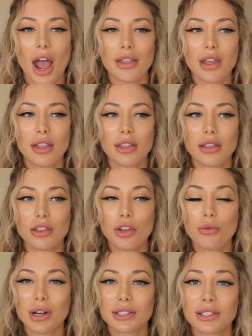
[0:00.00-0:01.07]
and then you
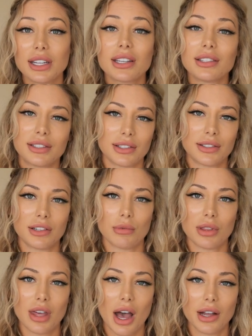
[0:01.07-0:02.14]
want to stay consistent
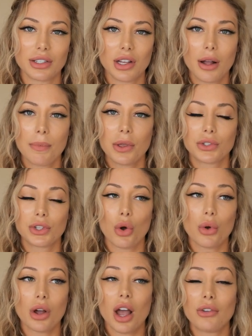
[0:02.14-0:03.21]
with that.
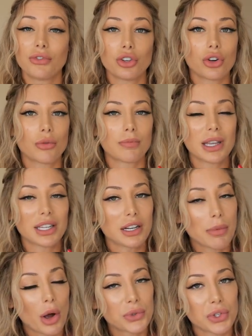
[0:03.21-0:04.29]
So if you're making a
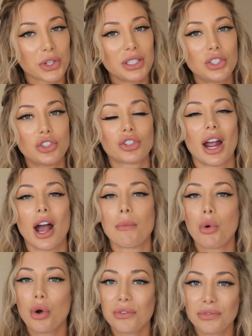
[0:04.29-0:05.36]
post on Instagram
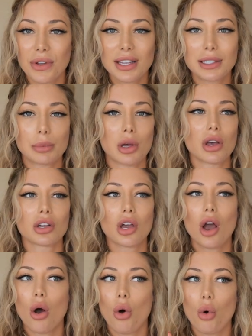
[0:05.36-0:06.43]
or Facebook
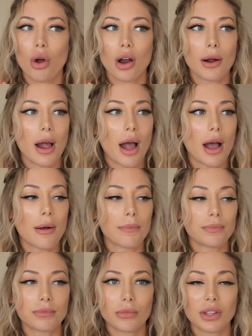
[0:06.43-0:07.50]
or
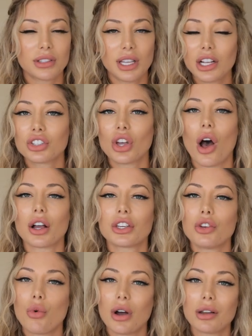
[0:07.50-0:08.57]
TikTok,
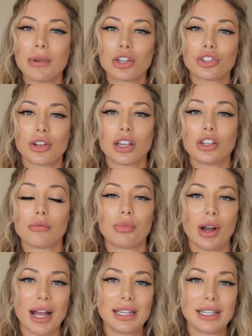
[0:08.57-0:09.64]
you want to make sure that your
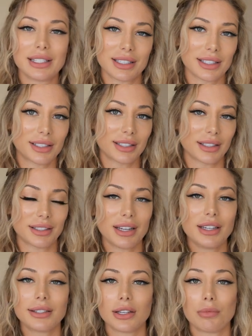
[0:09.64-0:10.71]
branding is
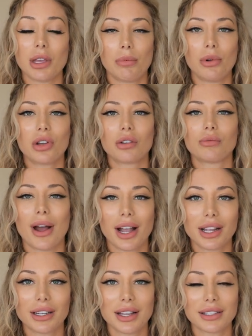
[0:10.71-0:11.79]
consistent so people can
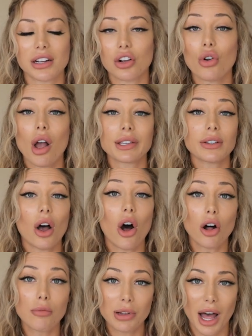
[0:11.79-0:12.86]
recognize it across all